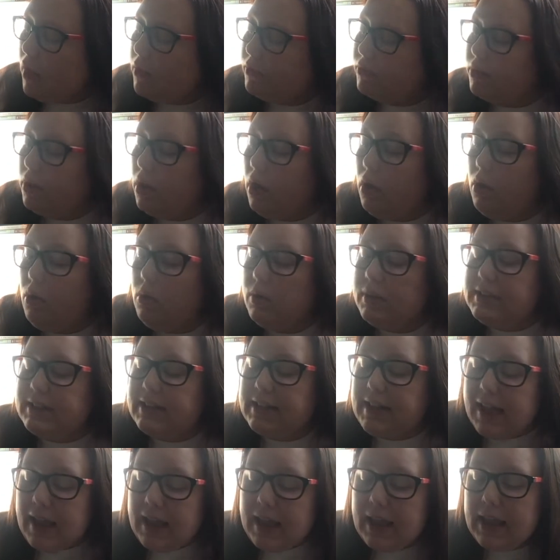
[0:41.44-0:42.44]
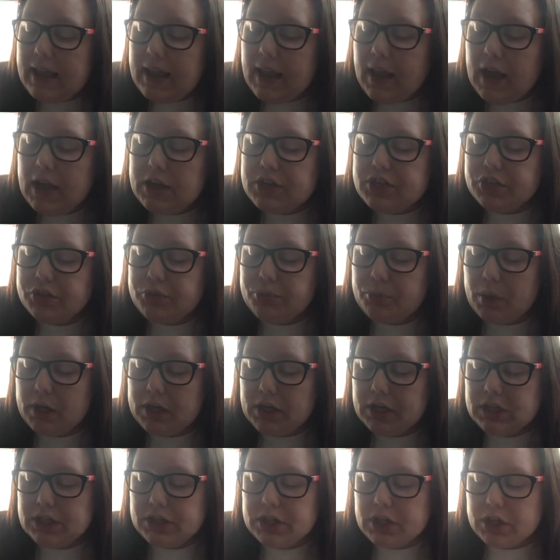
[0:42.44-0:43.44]
So today I just
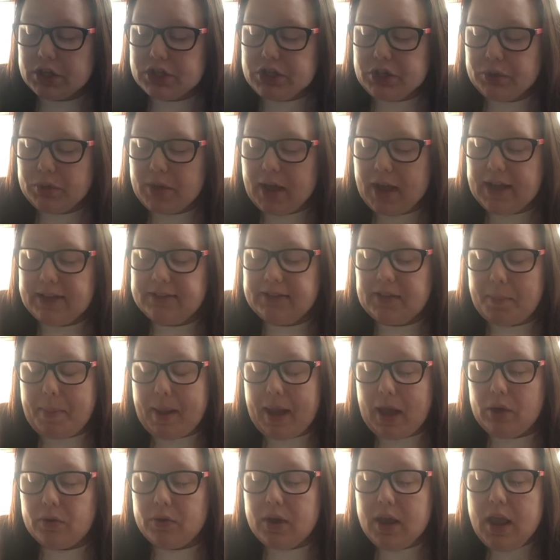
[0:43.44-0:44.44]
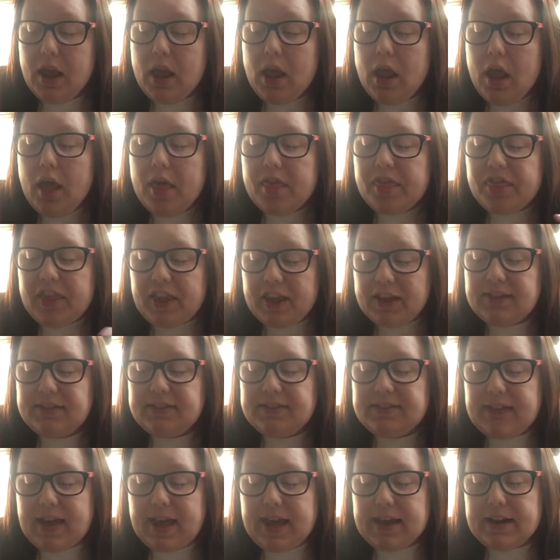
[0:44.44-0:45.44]
wanted to talk to you guys about
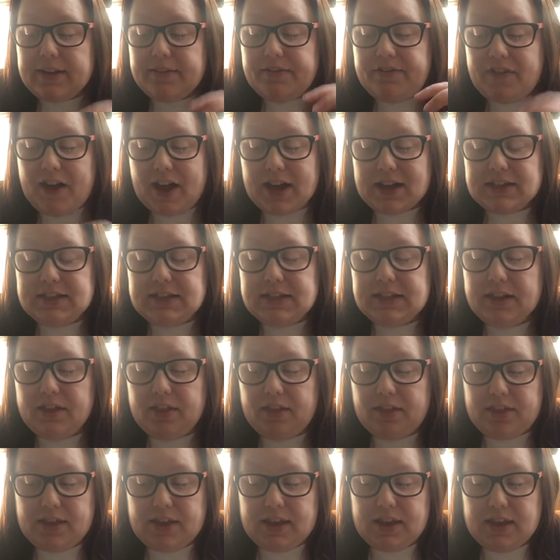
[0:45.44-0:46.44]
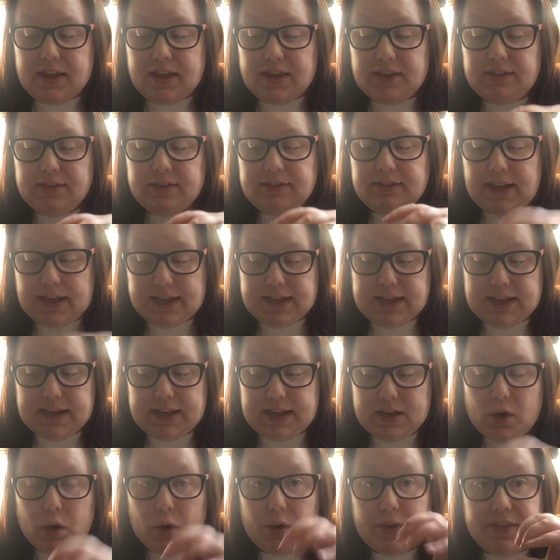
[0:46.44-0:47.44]
things that affect the
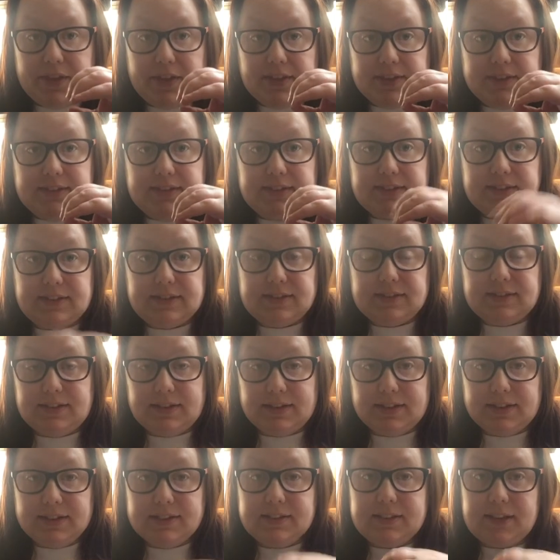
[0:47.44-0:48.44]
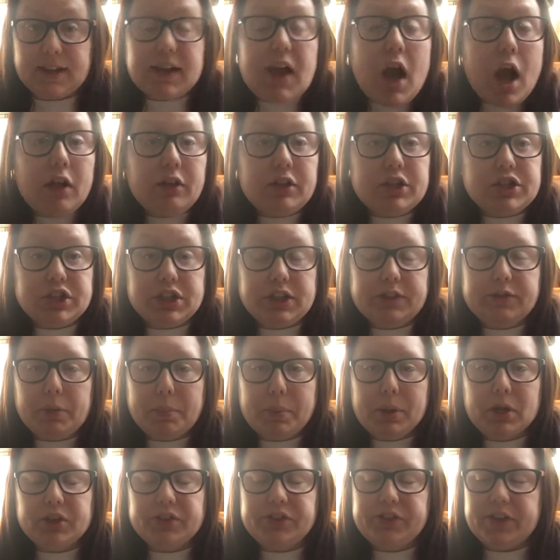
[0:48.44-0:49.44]
psyche or the, the psychology of a
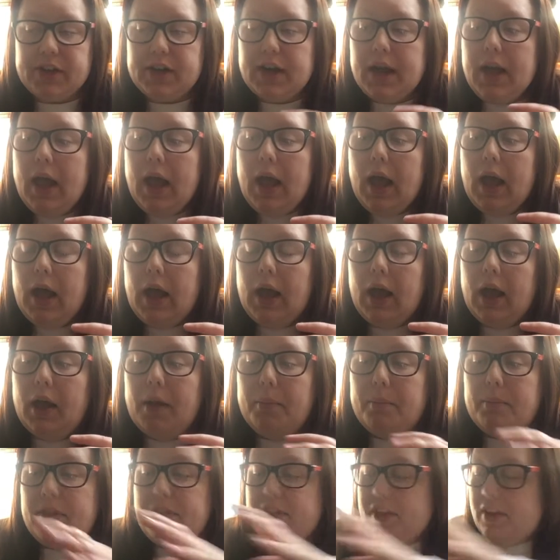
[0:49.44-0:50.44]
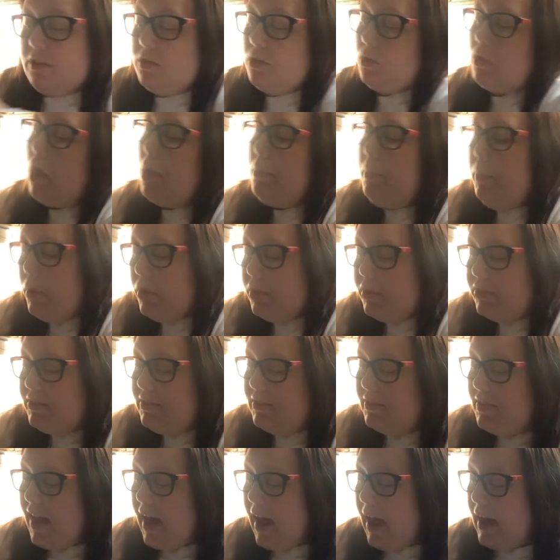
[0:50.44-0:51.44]
person. Um, these are all books
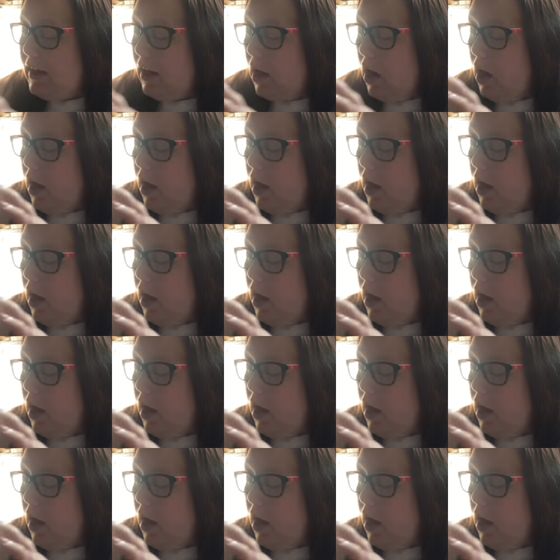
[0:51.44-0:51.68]
that